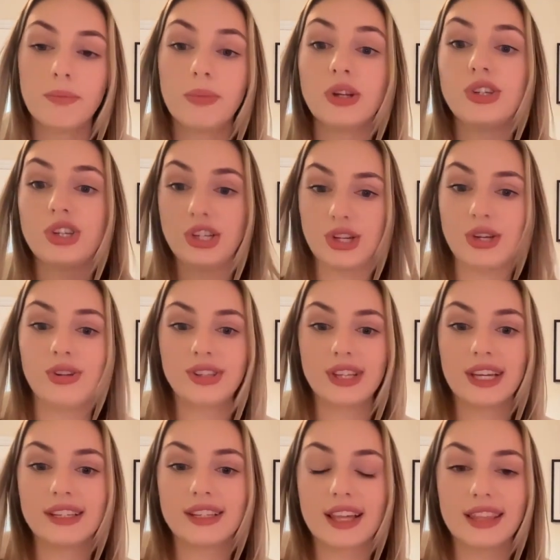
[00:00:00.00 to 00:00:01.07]
but do you
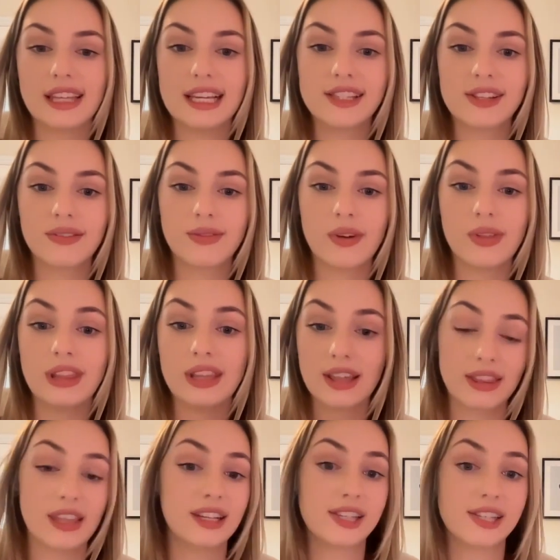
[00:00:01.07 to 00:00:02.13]
think that
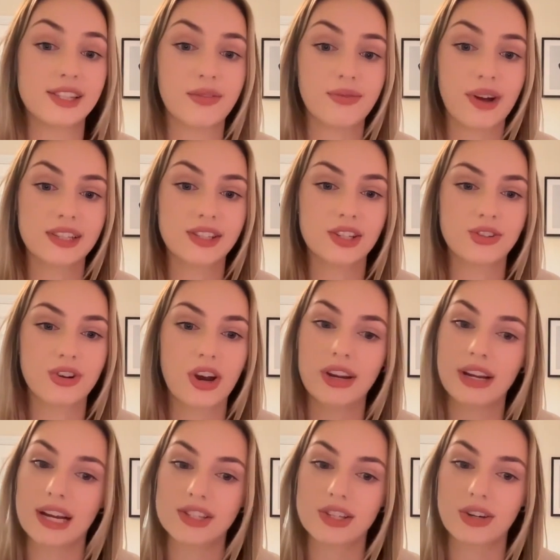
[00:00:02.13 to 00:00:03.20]
this is the fastest growing
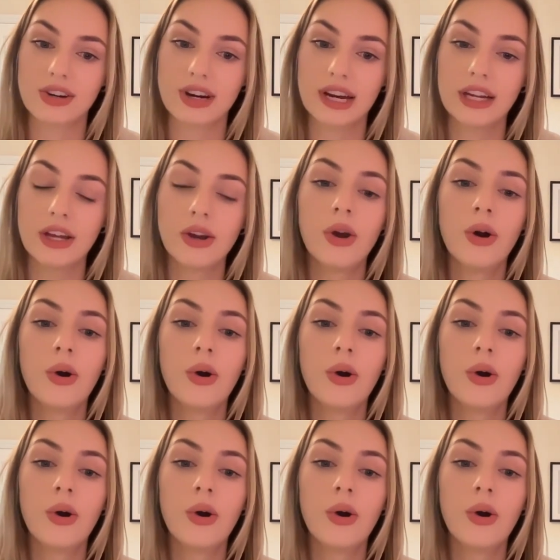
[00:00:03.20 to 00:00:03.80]
category?